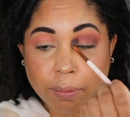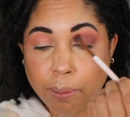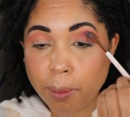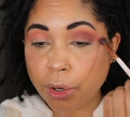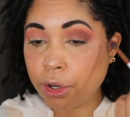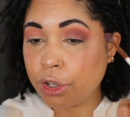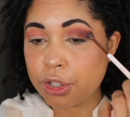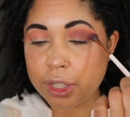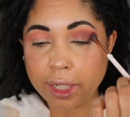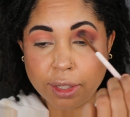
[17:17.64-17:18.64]

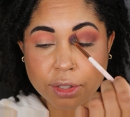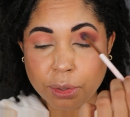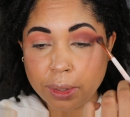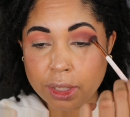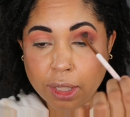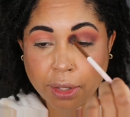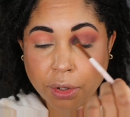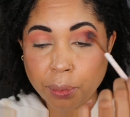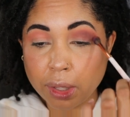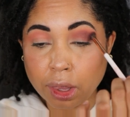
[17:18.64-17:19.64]
merge into each
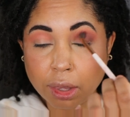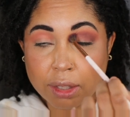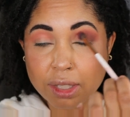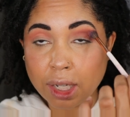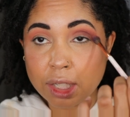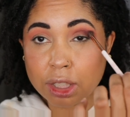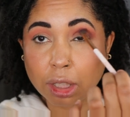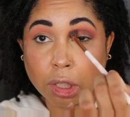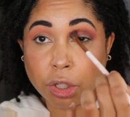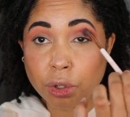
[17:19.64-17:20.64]
other with such
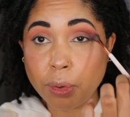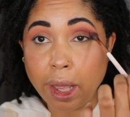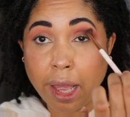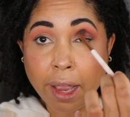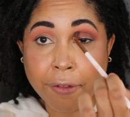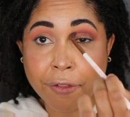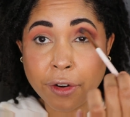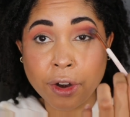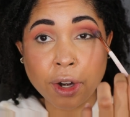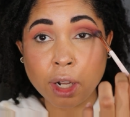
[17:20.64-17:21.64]
little
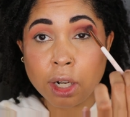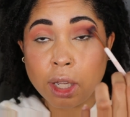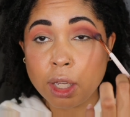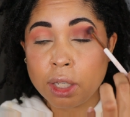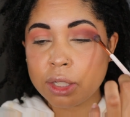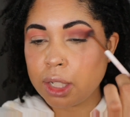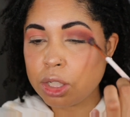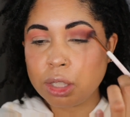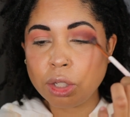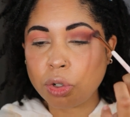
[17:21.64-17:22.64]
effort,
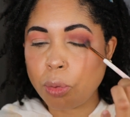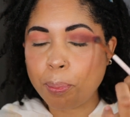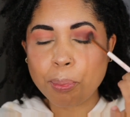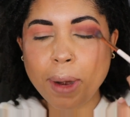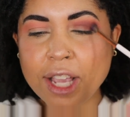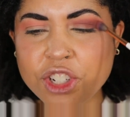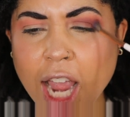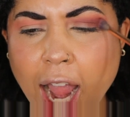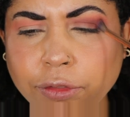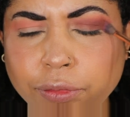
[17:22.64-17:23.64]
such little
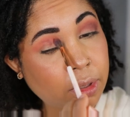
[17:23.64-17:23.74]
pressure.